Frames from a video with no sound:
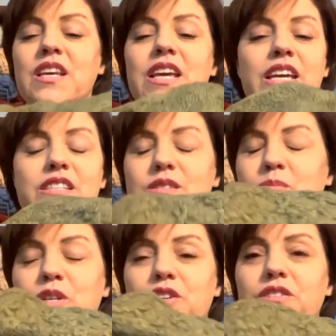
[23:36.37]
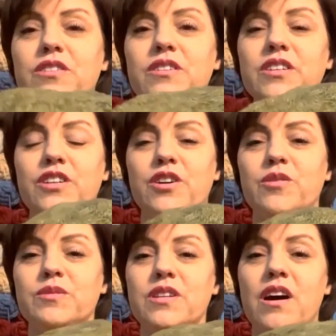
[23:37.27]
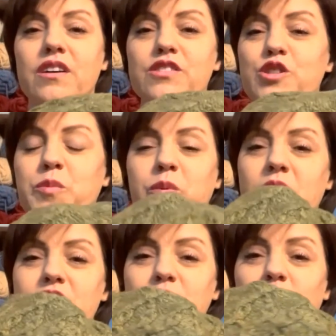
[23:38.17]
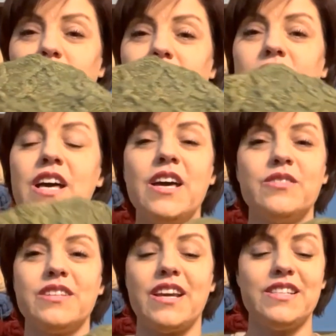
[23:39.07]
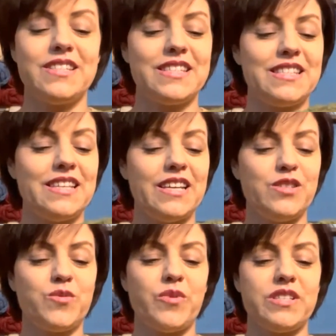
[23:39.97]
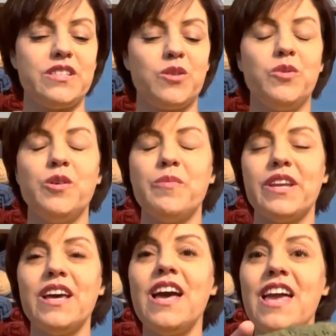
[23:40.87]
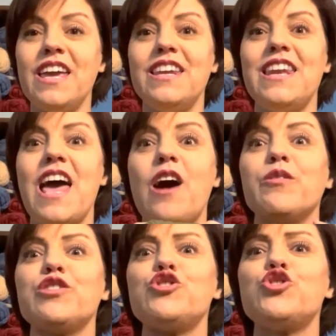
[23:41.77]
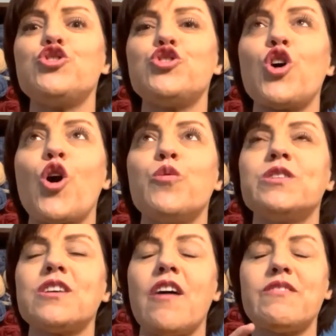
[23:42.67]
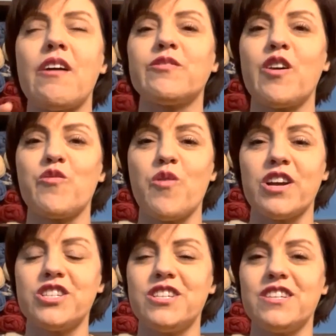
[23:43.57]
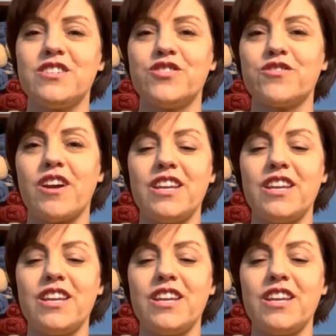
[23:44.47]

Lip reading: it's pure, non-superwash wool, the nice rustic wool, but it now is so soft after I've washed it and dried